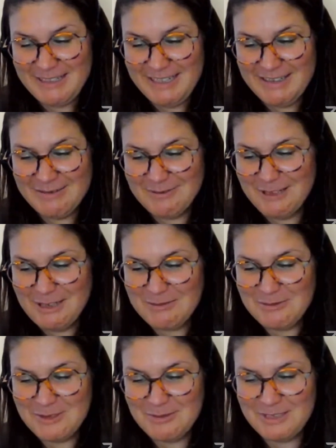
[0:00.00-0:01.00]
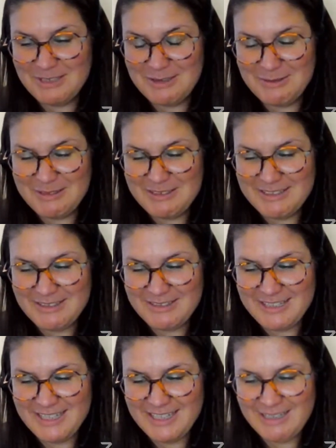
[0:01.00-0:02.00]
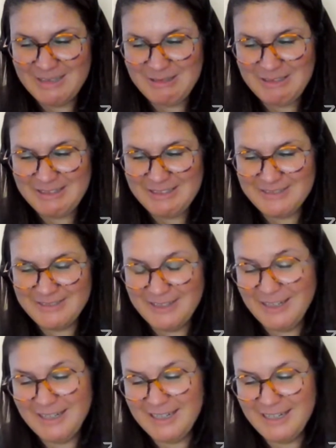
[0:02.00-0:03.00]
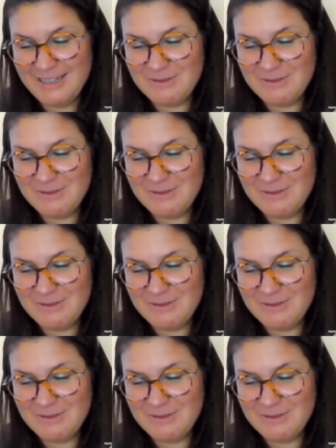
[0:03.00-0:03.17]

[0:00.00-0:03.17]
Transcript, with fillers: and what would we do without dialogue uh,